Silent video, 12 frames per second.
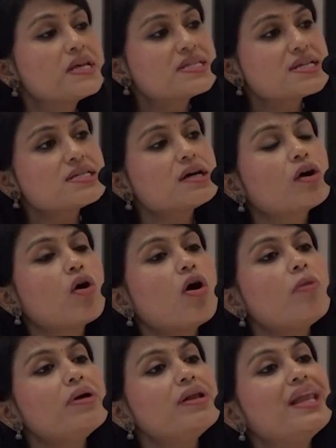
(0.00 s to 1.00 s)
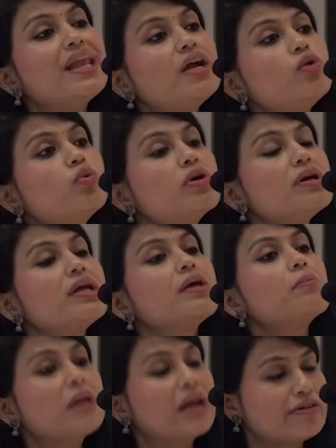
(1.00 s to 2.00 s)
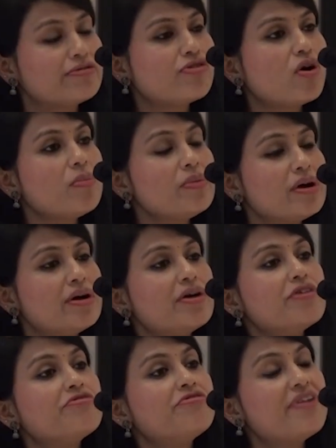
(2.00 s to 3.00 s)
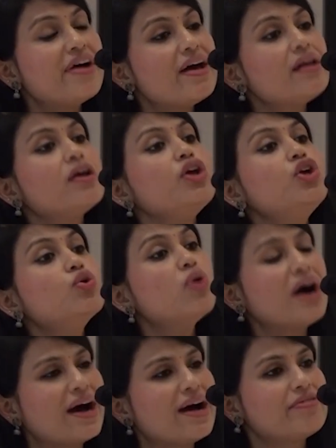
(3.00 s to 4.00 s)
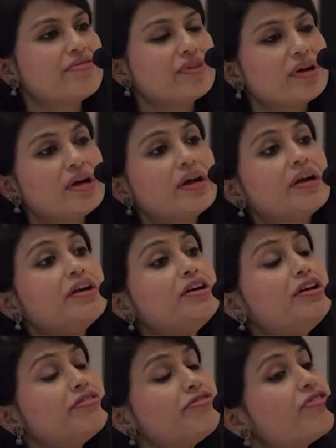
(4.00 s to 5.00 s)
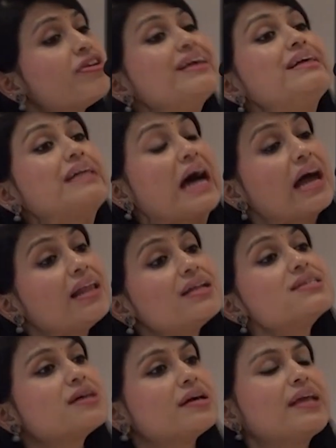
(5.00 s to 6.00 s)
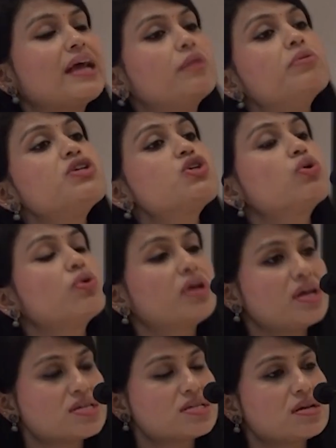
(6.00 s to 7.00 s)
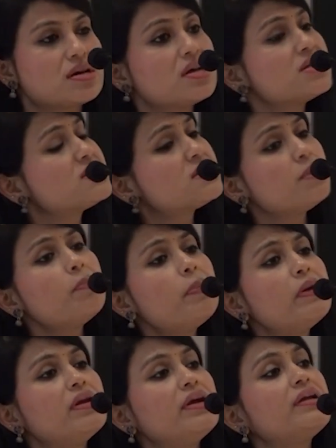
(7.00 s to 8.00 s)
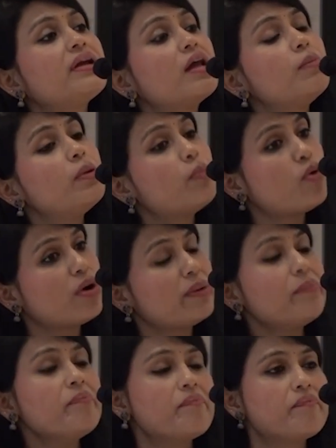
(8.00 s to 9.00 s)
this is a common networking platform where you have different talents that can be showcased. Simple, it can be poem,